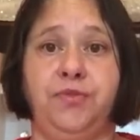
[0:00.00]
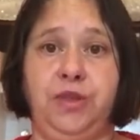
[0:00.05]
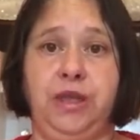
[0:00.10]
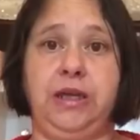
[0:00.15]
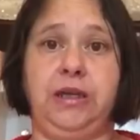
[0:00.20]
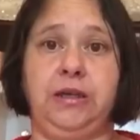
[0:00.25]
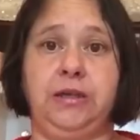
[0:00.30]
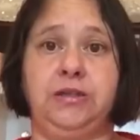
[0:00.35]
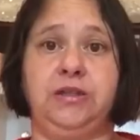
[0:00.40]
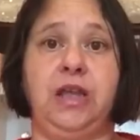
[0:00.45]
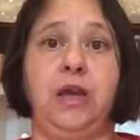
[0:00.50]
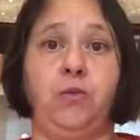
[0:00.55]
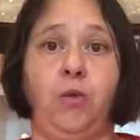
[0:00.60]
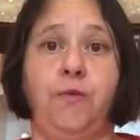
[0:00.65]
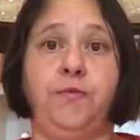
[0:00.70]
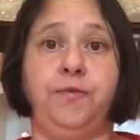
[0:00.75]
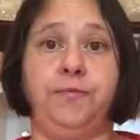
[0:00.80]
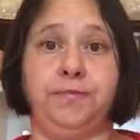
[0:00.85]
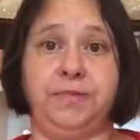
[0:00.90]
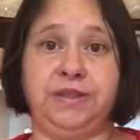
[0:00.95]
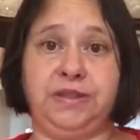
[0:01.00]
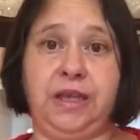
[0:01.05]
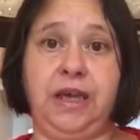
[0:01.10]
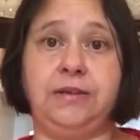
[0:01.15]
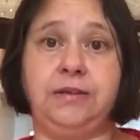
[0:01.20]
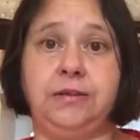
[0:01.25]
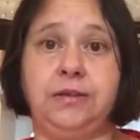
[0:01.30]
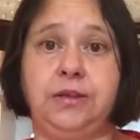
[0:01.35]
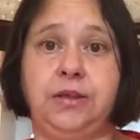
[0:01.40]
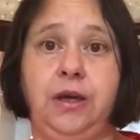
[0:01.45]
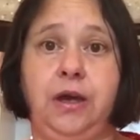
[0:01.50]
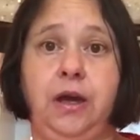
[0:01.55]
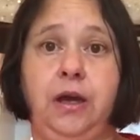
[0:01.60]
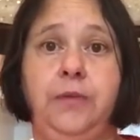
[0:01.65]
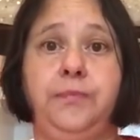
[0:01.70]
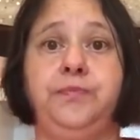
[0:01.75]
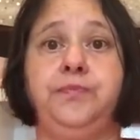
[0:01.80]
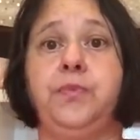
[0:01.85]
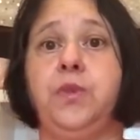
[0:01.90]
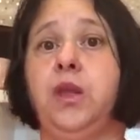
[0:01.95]
things they want from Santa,
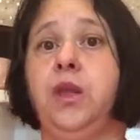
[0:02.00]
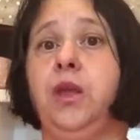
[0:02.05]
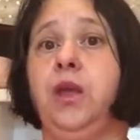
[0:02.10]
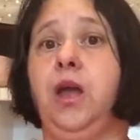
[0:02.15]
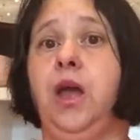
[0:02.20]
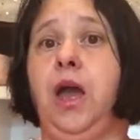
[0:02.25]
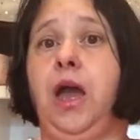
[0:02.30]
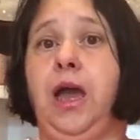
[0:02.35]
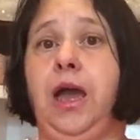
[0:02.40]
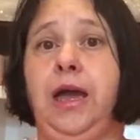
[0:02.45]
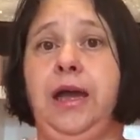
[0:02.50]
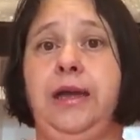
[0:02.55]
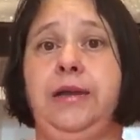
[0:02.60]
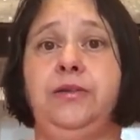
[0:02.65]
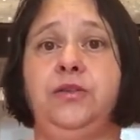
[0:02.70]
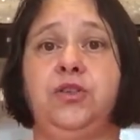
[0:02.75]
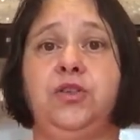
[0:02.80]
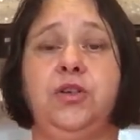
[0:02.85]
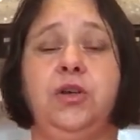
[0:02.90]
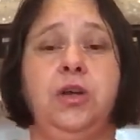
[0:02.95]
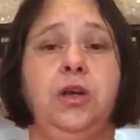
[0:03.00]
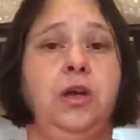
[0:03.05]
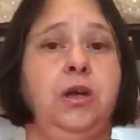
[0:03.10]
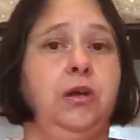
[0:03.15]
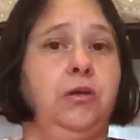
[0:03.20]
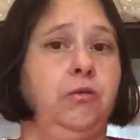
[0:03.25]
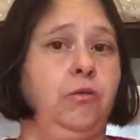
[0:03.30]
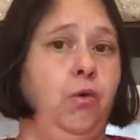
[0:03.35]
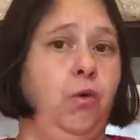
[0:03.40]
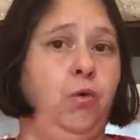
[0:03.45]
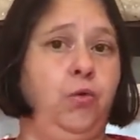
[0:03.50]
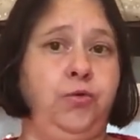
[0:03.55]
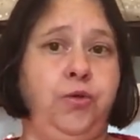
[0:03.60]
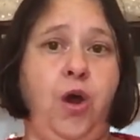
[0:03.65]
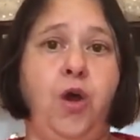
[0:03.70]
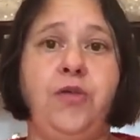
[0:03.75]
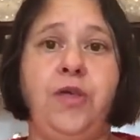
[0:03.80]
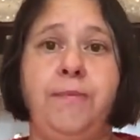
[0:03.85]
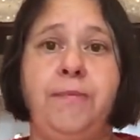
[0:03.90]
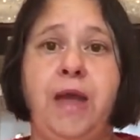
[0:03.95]
and
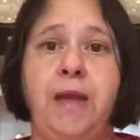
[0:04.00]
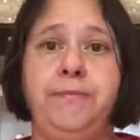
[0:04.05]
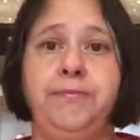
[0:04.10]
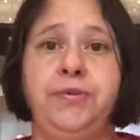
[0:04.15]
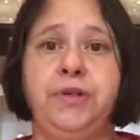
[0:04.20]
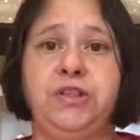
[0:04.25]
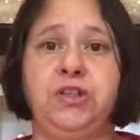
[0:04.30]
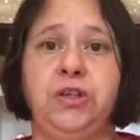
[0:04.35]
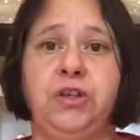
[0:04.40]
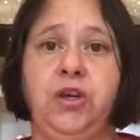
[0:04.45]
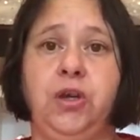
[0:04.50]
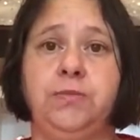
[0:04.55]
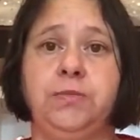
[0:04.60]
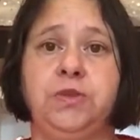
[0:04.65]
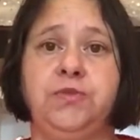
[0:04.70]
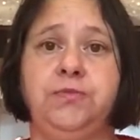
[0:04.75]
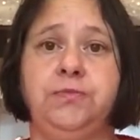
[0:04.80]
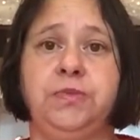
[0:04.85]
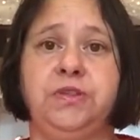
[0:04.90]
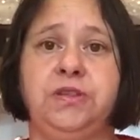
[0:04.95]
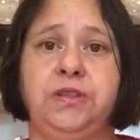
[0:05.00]
although the main present comes from